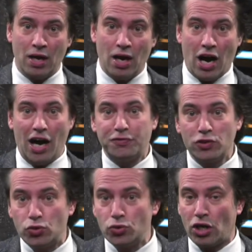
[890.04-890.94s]
After
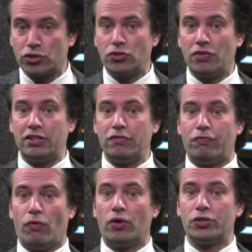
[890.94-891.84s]

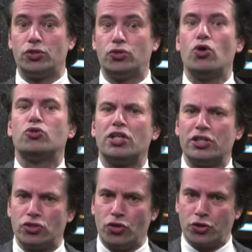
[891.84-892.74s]
2024, the total
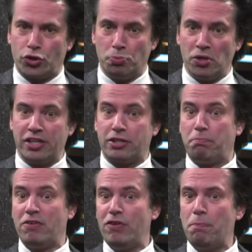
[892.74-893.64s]
installed cumulative
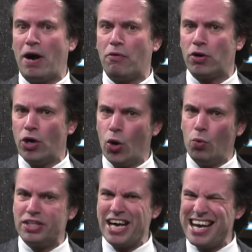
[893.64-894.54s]
PV power
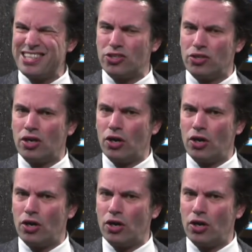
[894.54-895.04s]
would enter